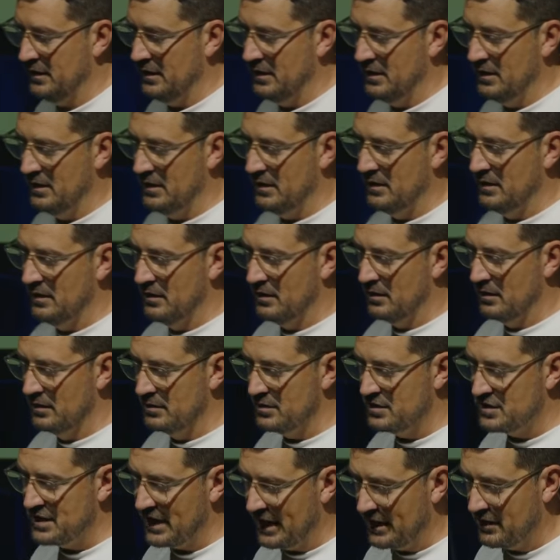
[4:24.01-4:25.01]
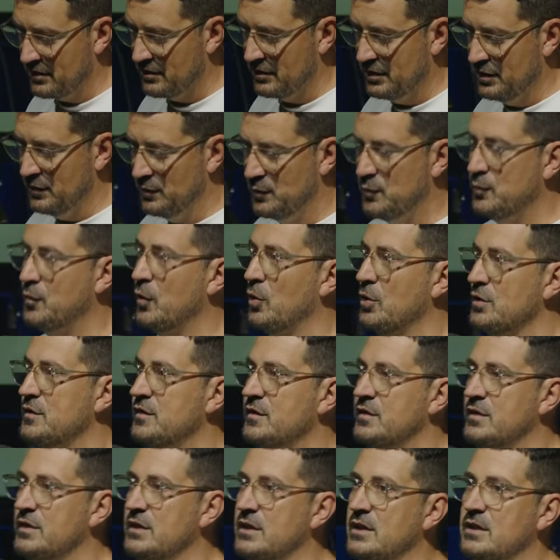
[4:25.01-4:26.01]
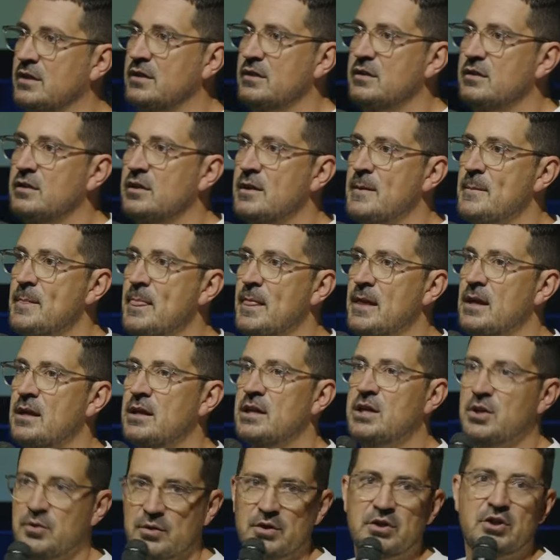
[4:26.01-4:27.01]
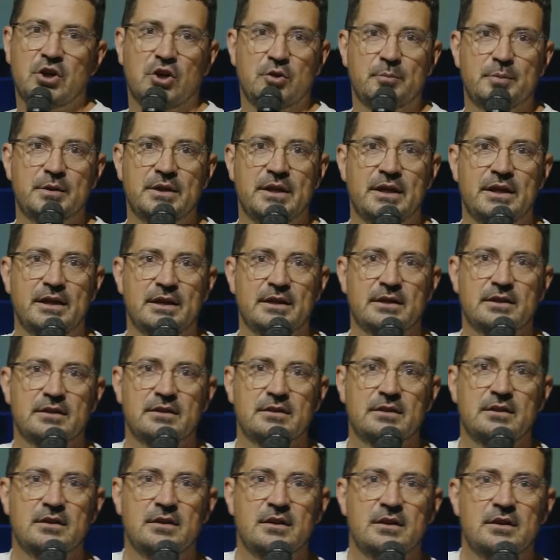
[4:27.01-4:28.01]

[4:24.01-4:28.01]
on January 14th here in Copenhagen.